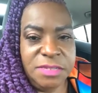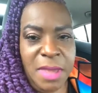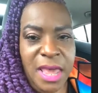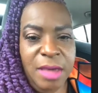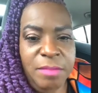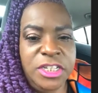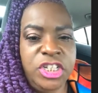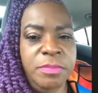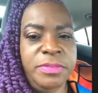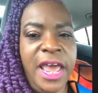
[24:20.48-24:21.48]
ma'am, and
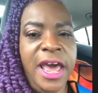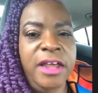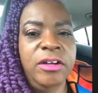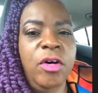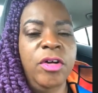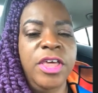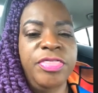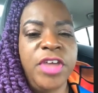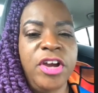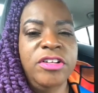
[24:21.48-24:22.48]
jumped down on the
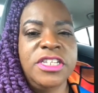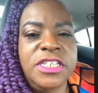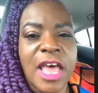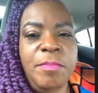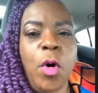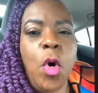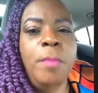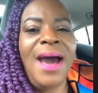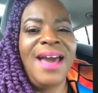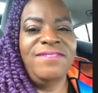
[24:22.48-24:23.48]
third step on
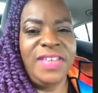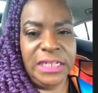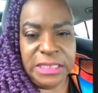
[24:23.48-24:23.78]
my feet.